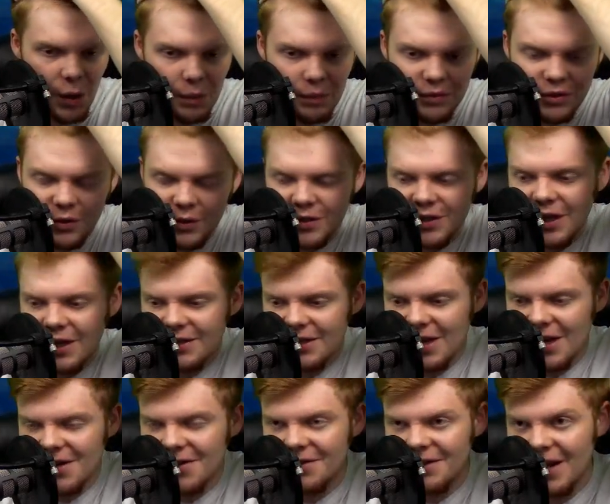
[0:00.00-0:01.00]
So I sat
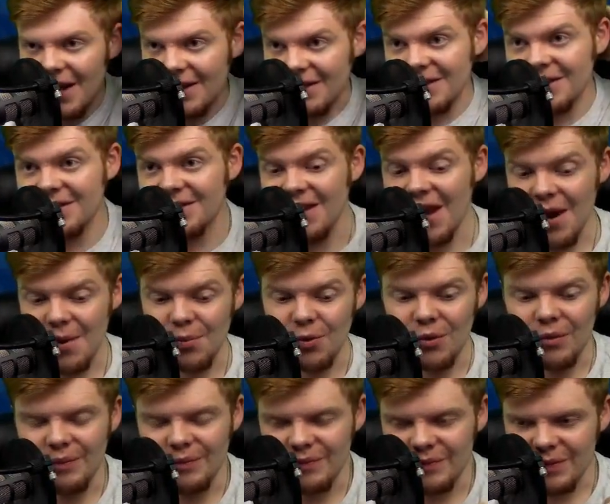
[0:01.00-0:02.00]
down at this table,
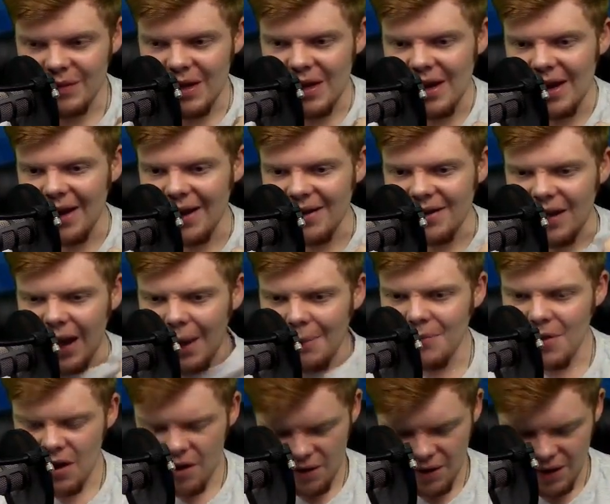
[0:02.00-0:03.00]
and I'm
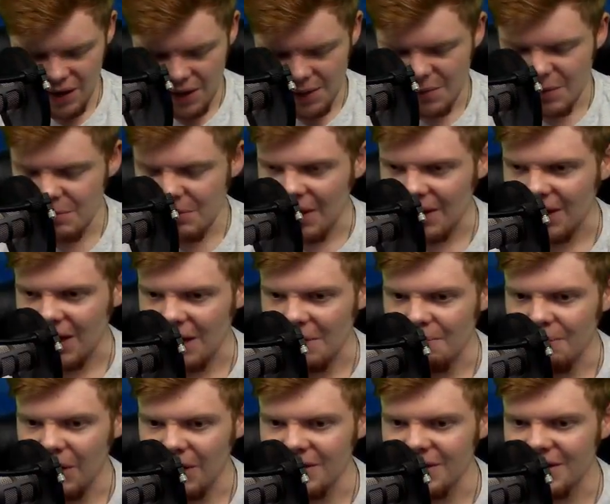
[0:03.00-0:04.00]
there, and I'm in my like
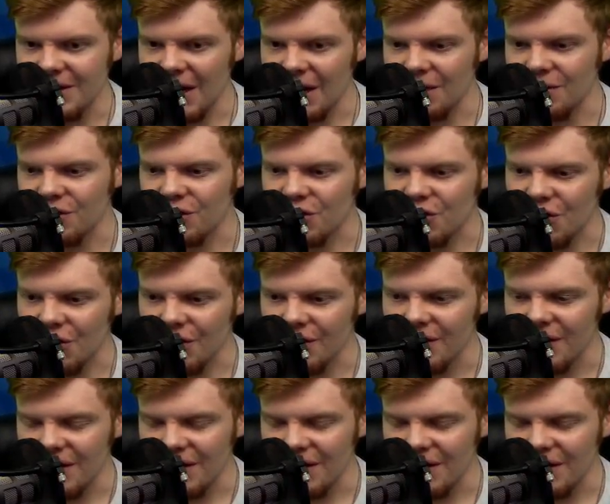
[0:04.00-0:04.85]
button-down shirt,